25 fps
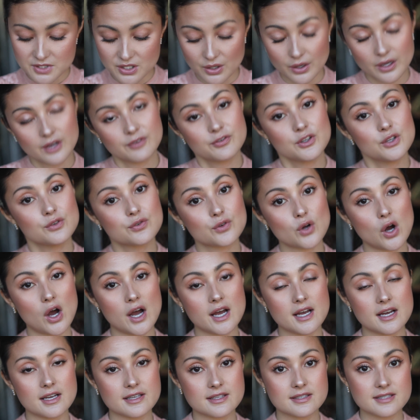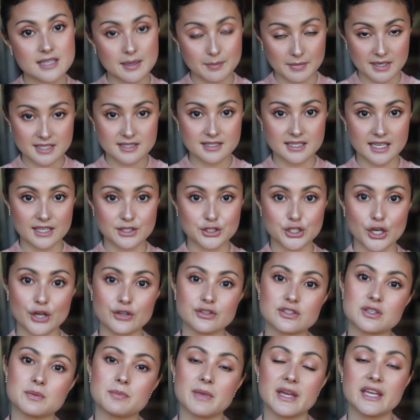So if you've got a similar skin
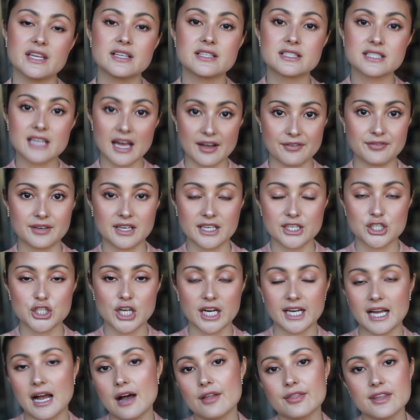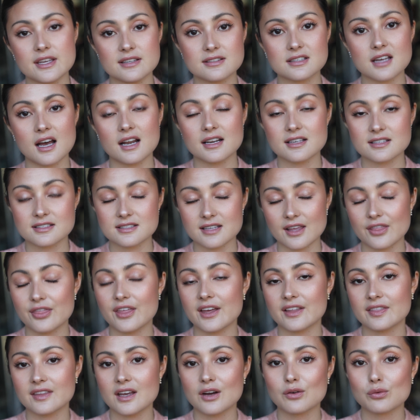tone to me, definitely check out these colours because I
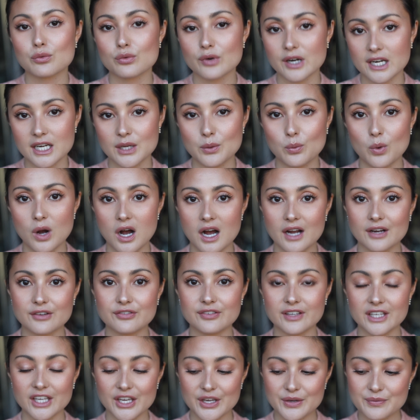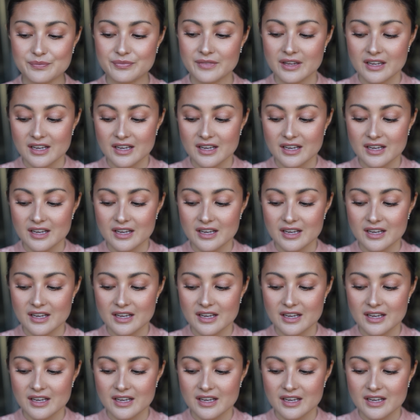think they'll really work for you.